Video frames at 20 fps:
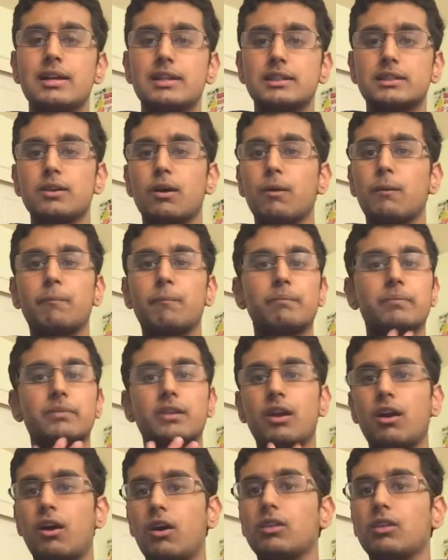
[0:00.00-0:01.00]
So
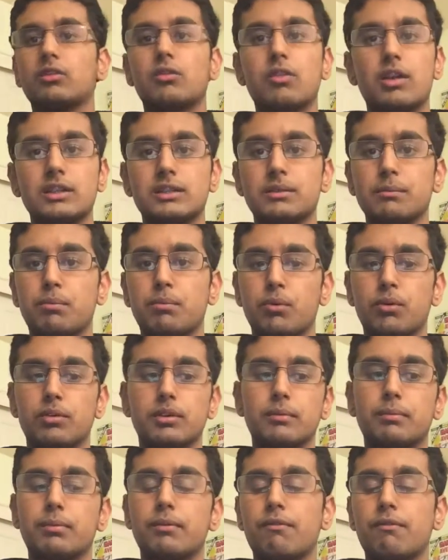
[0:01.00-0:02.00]
all across the
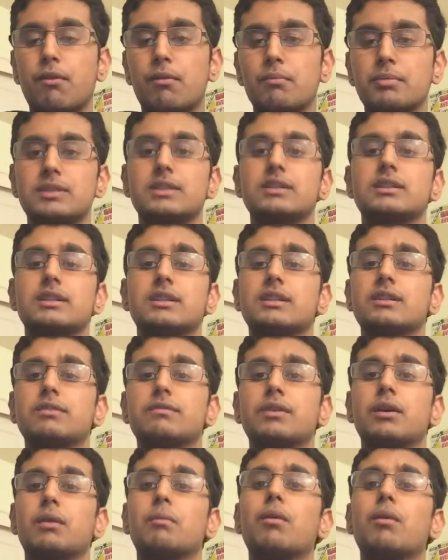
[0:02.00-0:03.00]
board, the performances in this
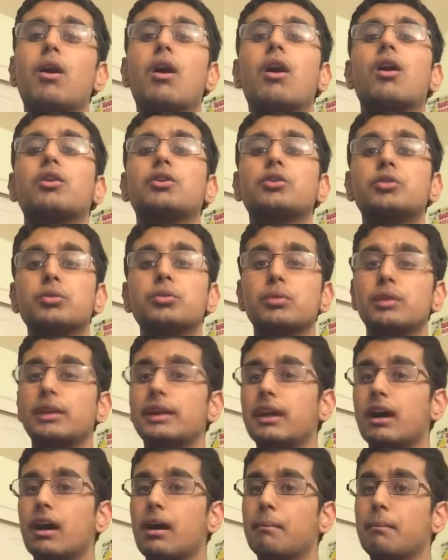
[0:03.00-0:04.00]
film are
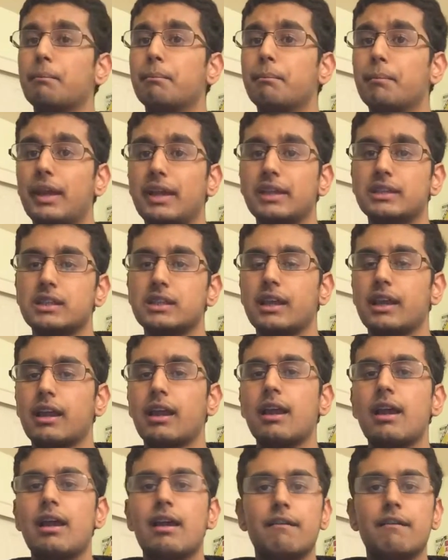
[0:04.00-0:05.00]
truly
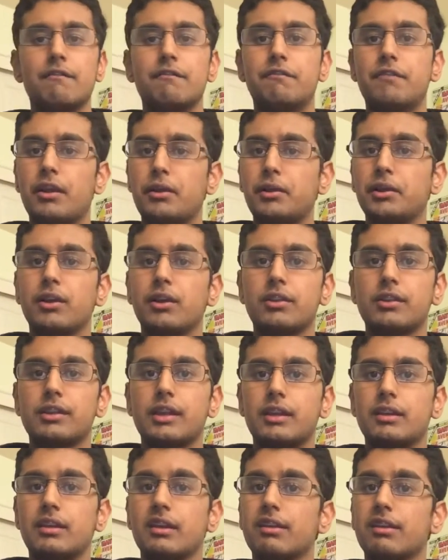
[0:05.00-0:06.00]
amazing, very
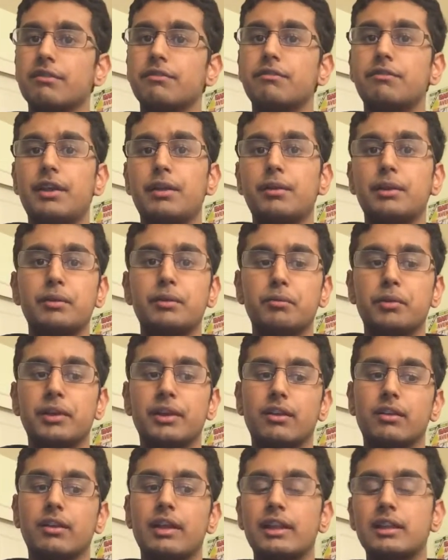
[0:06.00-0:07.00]
authentic, very
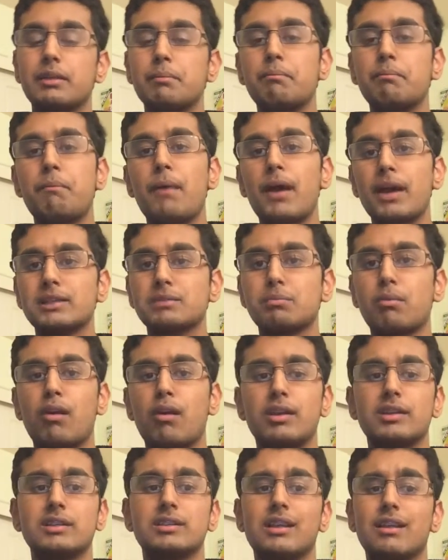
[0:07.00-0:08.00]
real. And the best
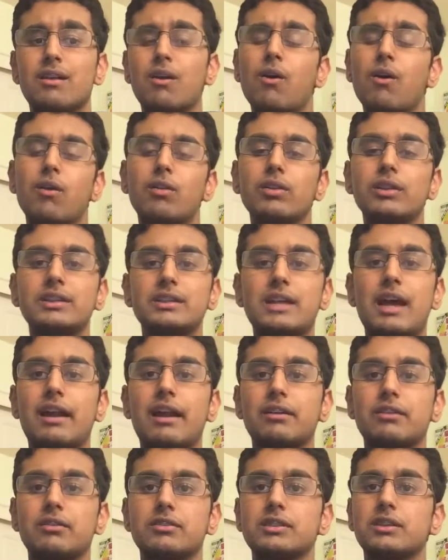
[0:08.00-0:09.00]
part is that all these
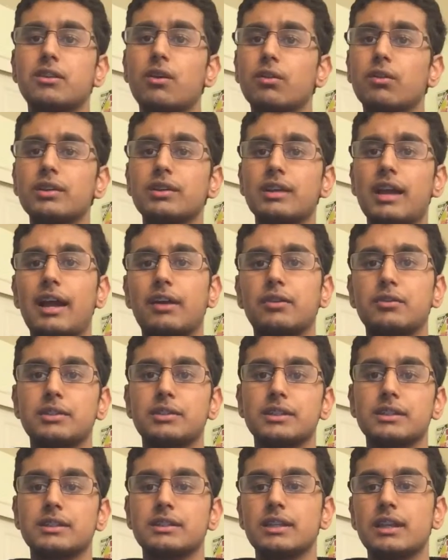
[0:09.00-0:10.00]
actors and all these
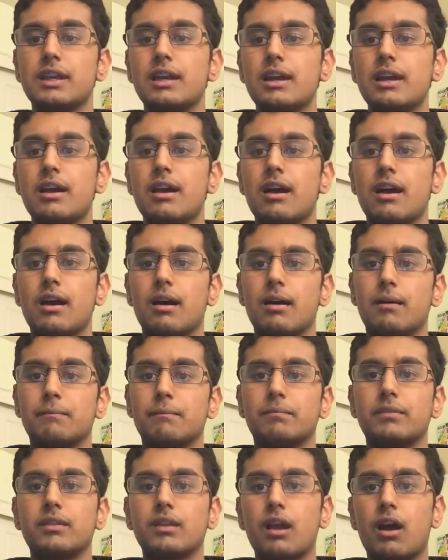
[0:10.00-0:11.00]
actresses
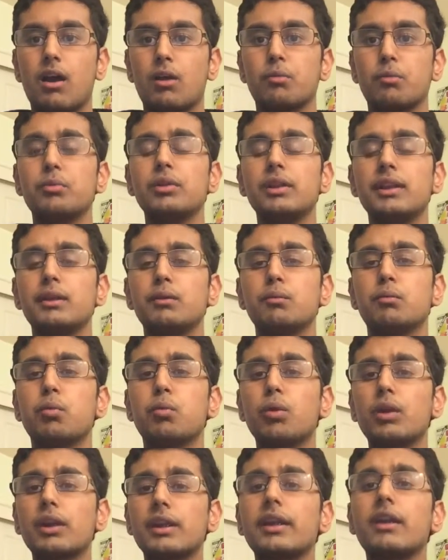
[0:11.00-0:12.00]
are really
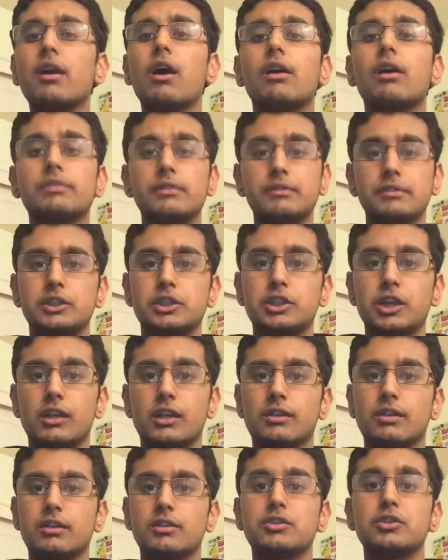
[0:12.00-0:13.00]
working off of each
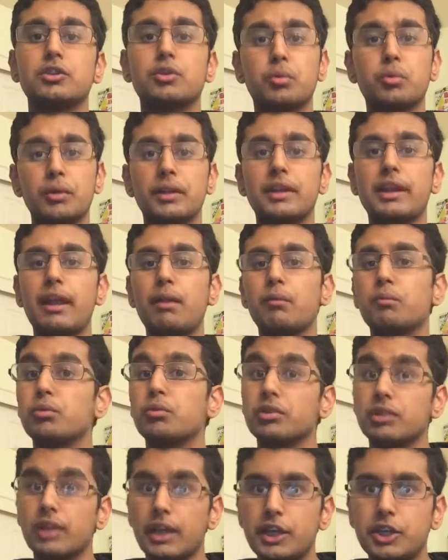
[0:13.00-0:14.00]
other to create
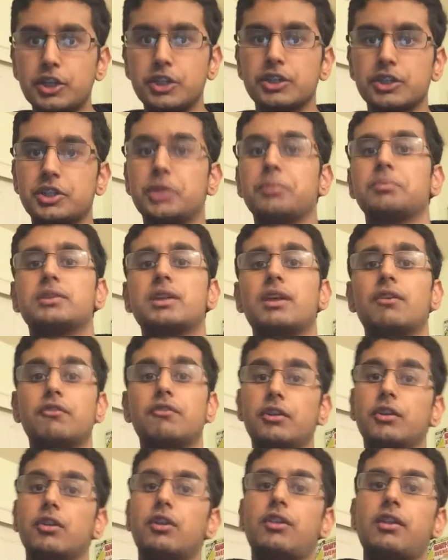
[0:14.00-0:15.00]
relationships that
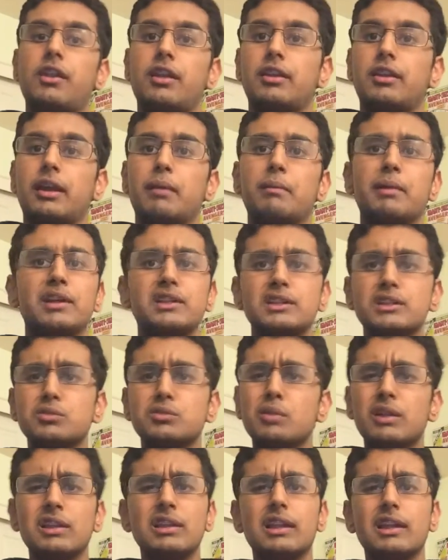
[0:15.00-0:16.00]
feel authentic. Because
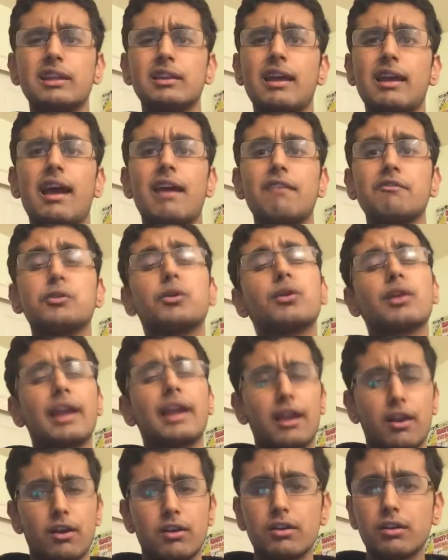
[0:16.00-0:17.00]
it's one thing to have your
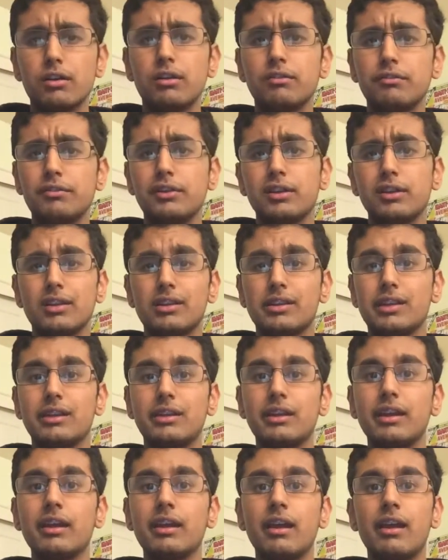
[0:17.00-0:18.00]
character feel
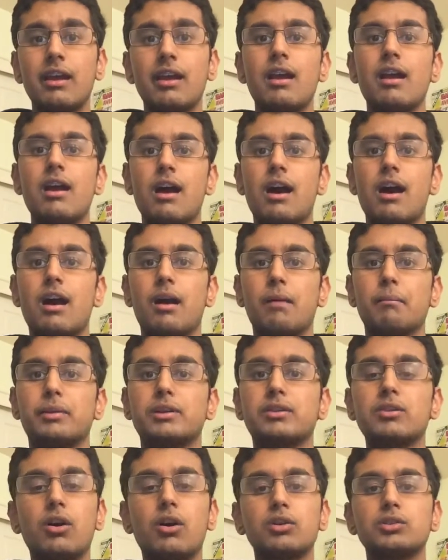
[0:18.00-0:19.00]
authentic,
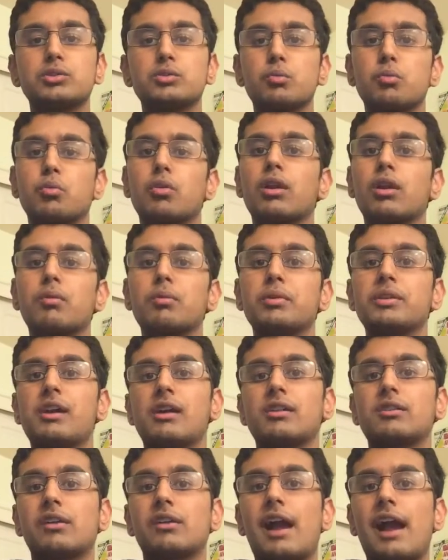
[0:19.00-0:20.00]
but to also work
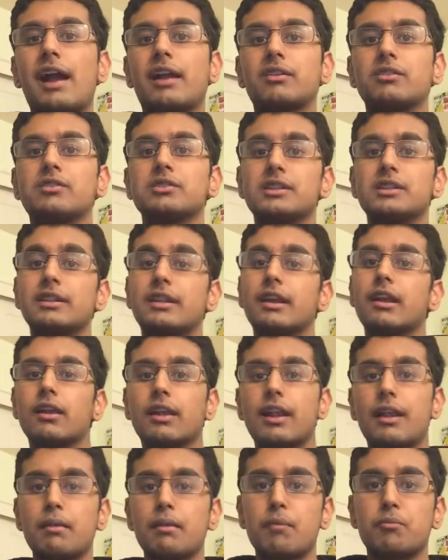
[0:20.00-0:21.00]
with other actors and
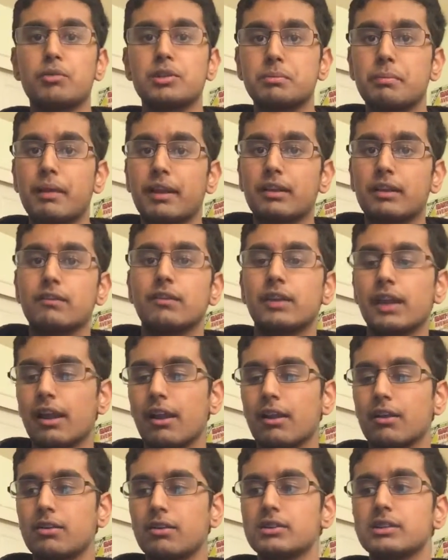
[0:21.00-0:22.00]
their respective
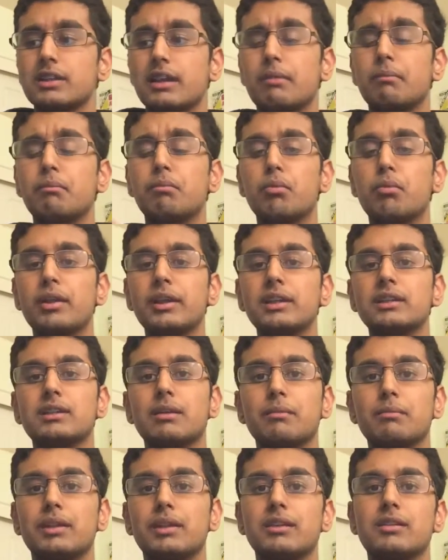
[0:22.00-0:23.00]
characters and bring
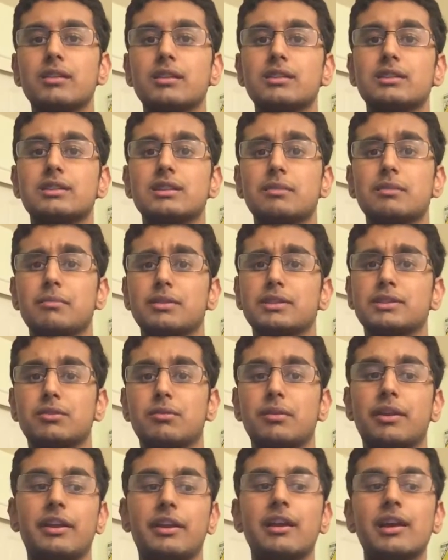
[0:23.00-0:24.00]
something to the cinema
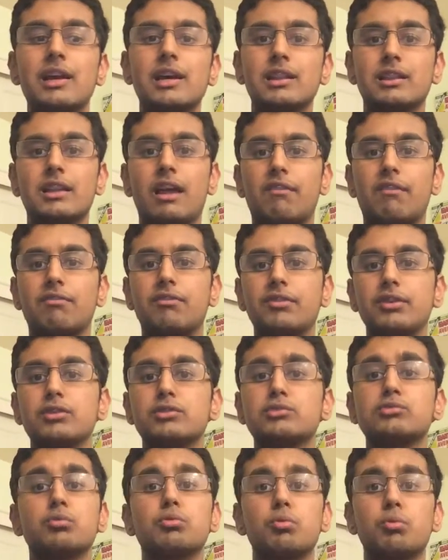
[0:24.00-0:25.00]
screen that
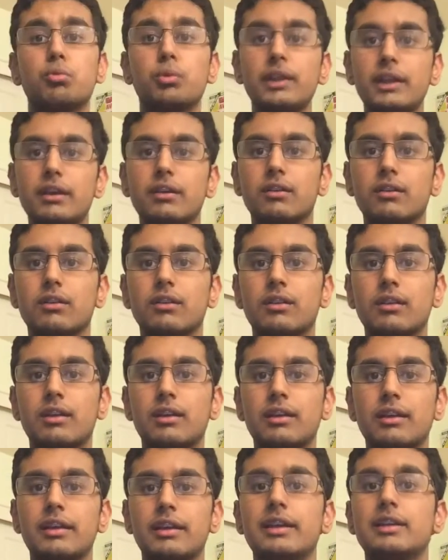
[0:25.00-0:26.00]
feels real
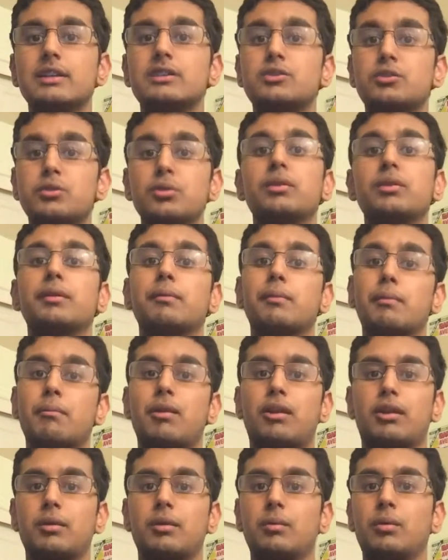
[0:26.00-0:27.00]
is truly
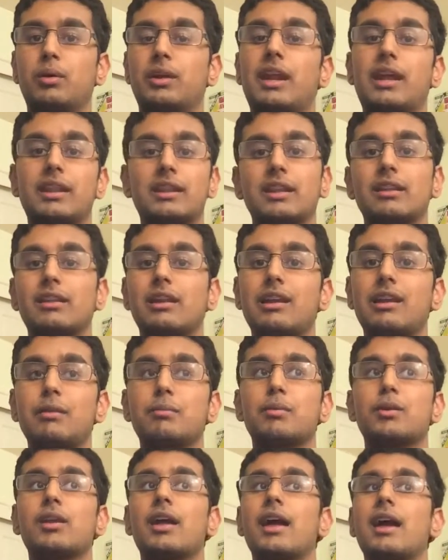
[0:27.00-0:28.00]
remarkable. And I think
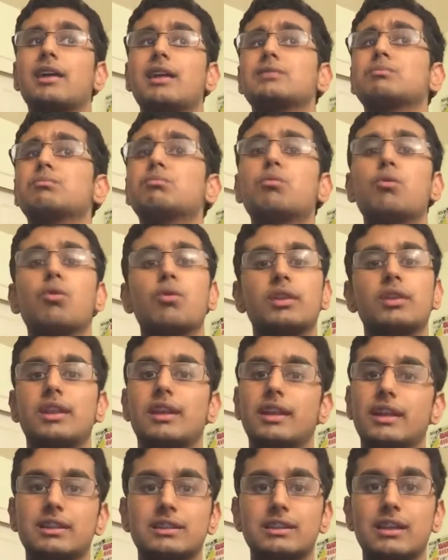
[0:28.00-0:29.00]
Lady Bird has more
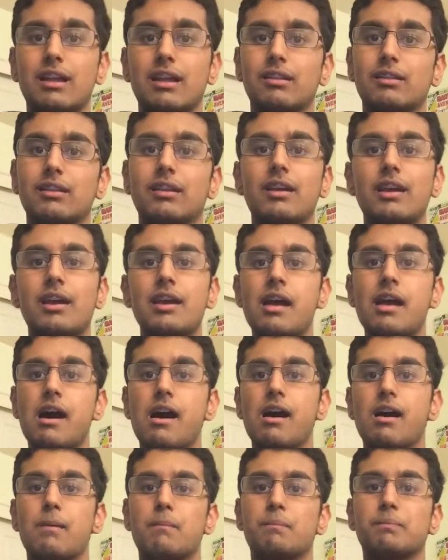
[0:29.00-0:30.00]
than excelled
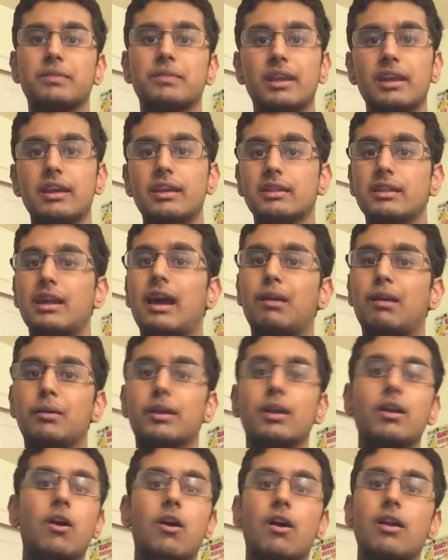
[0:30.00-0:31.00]
in that
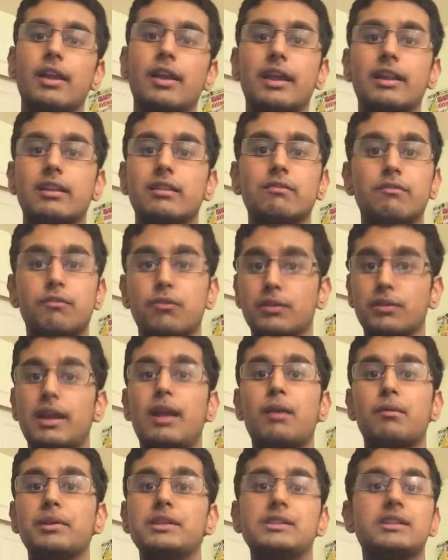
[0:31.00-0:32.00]
regard. And for
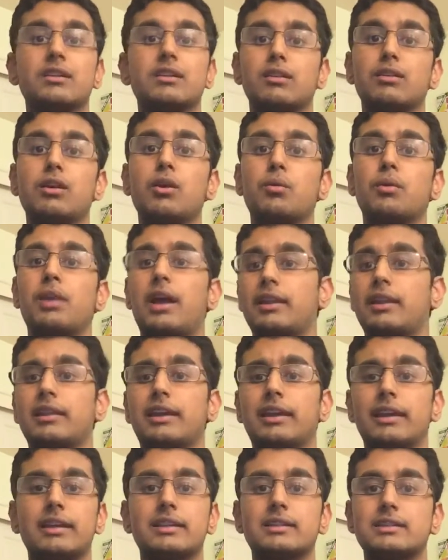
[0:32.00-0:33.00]
that reason alone, I
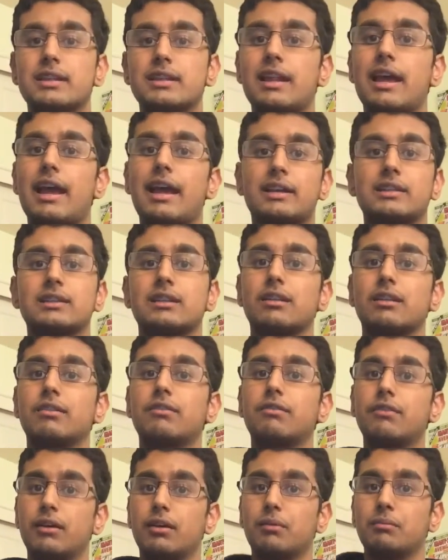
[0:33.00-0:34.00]
think it's an
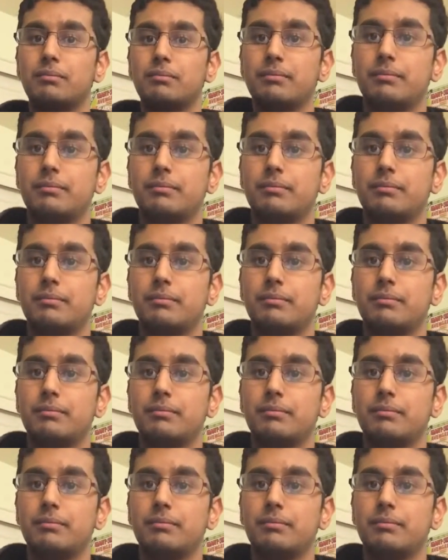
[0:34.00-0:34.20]
excellent film.